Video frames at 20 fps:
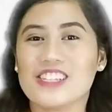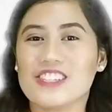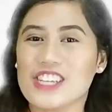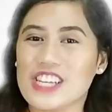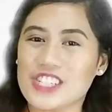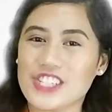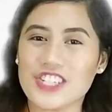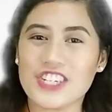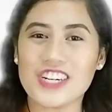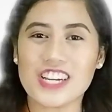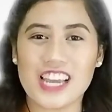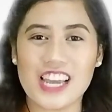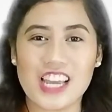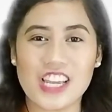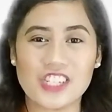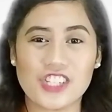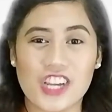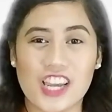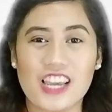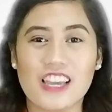Teacher
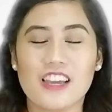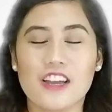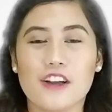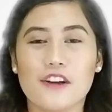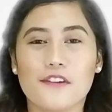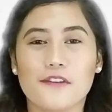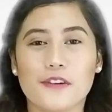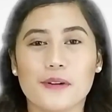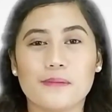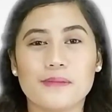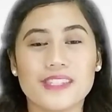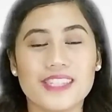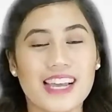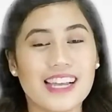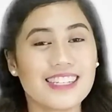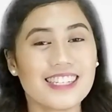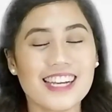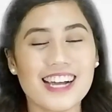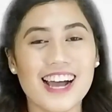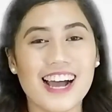AJ from
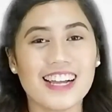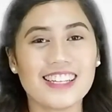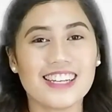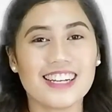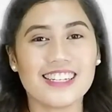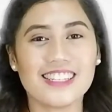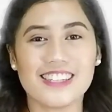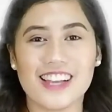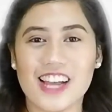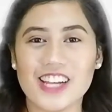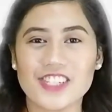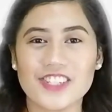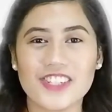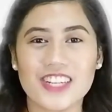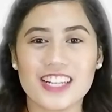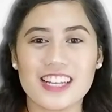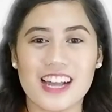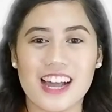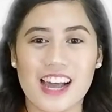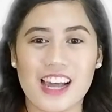Santa Ana
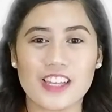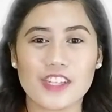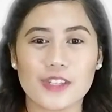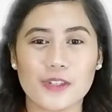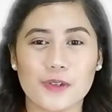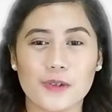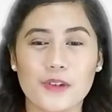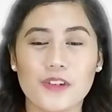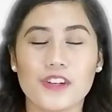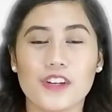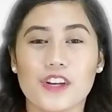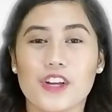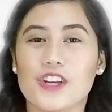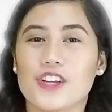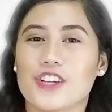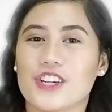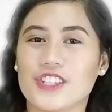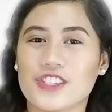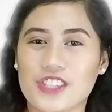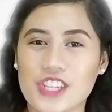National High School,
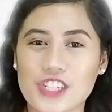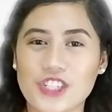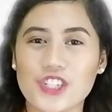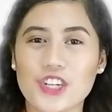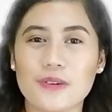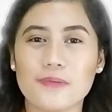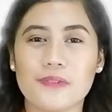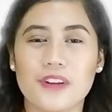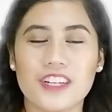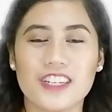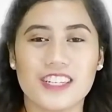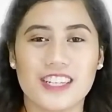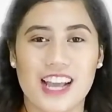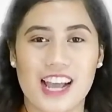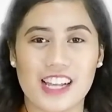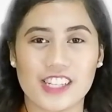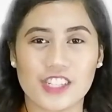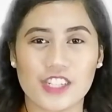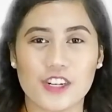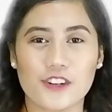your teacher
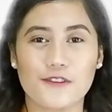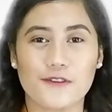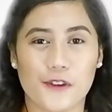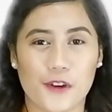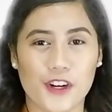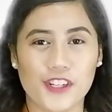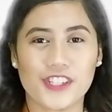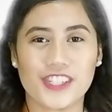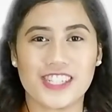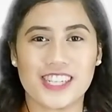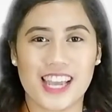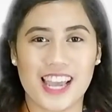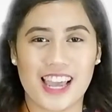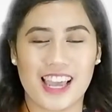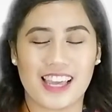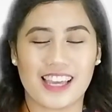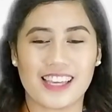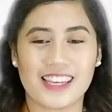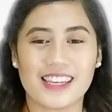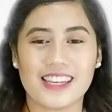broadcaster for
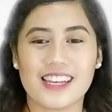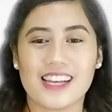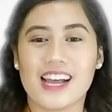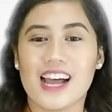today.